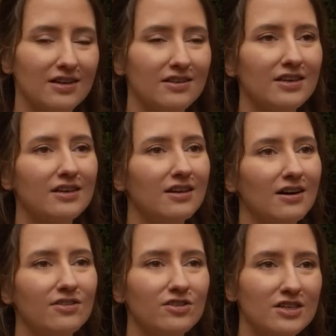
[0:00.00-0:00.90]
They're gonna
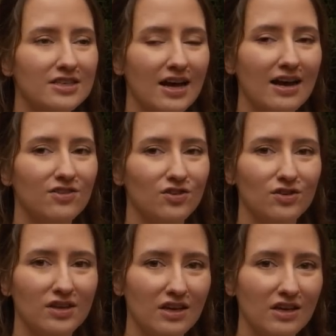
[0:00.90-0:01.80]
understand your
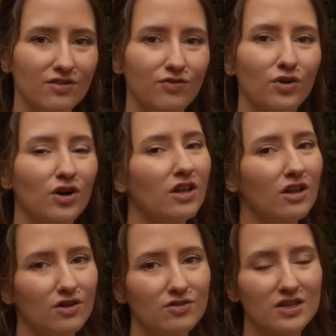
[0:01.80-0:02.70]
need for
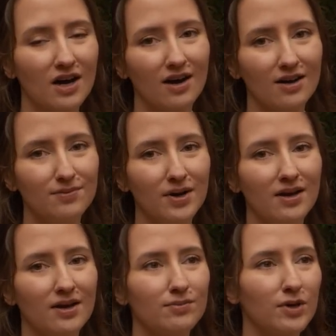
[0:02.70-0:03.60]
alone time,
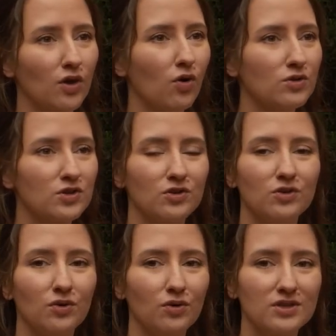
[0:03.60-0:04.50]
but also
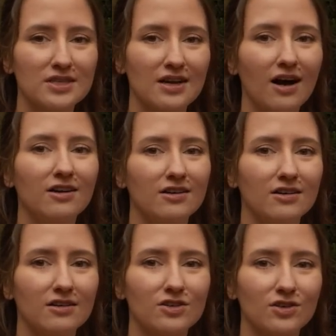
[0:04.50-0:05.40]
your
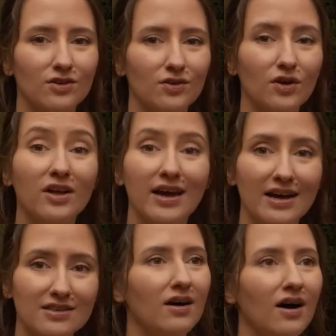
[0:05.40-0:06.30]
desire to
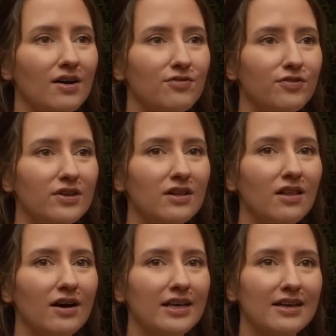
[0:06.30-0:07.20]
connect. I feel
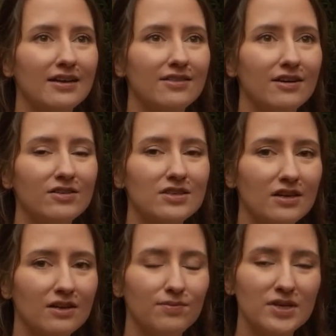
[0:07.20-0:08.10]
like there is
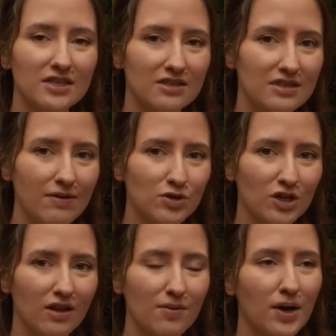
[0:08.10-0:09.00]
a
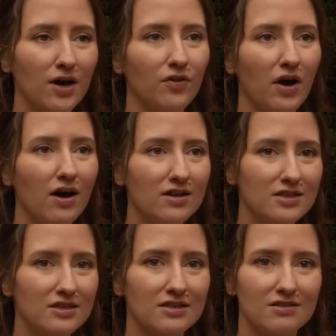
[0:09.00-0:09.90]
misconception about
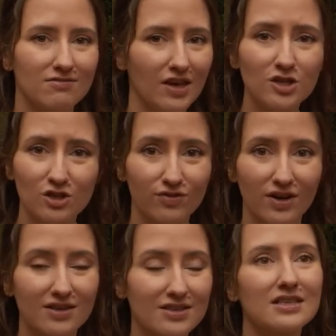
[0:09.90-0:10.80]
us
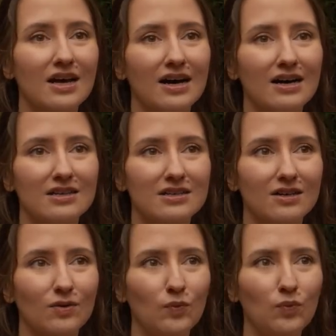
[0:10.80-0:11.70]
introverts that
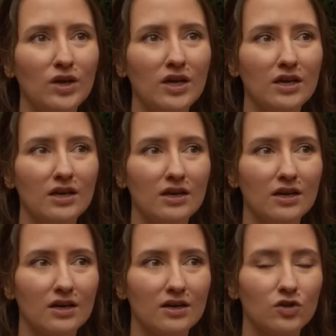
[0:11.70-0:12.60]

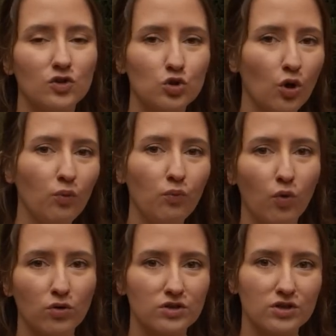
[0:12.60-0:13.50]
we don't
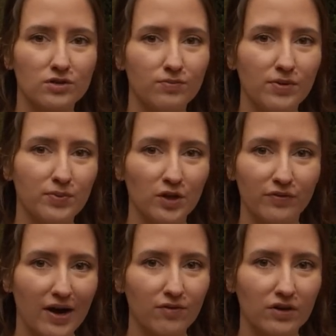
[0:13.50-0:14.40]
want people
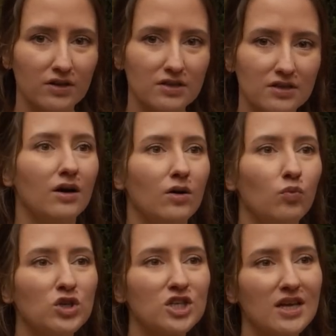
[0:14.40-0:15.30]
around us,
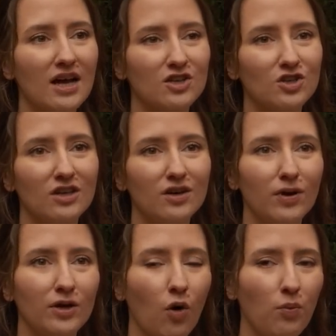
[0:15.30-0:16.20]
which is actually
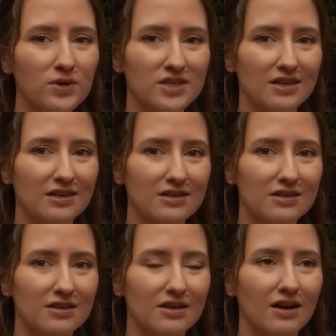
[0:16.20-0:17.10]
quite opposite.
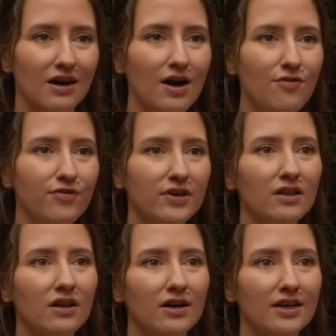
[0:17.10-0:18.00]
I feel
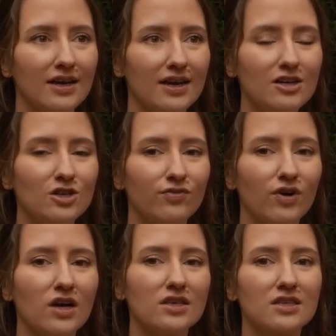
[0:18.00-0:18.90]
like
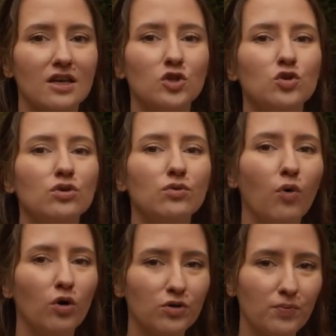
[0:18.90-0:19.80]
introverts do
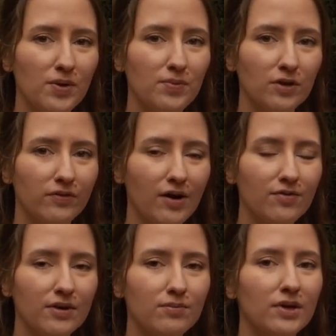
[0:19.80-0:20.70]
want people around
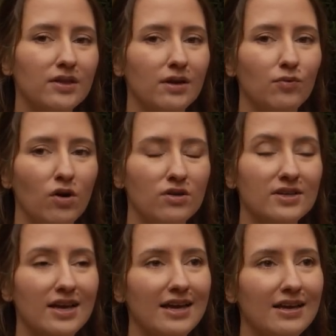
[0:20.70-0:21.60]
them, but they want
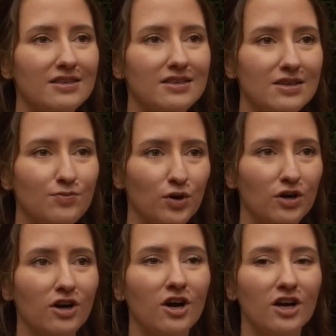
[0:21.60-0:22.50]
a
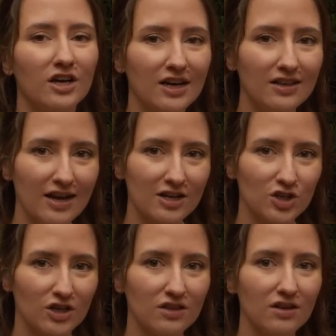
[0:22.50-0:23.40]
deeper
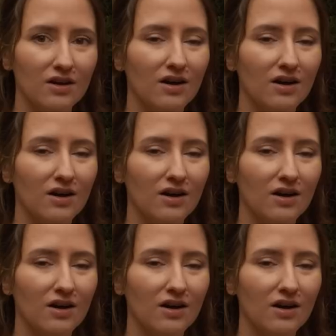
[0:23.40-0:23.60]
connection.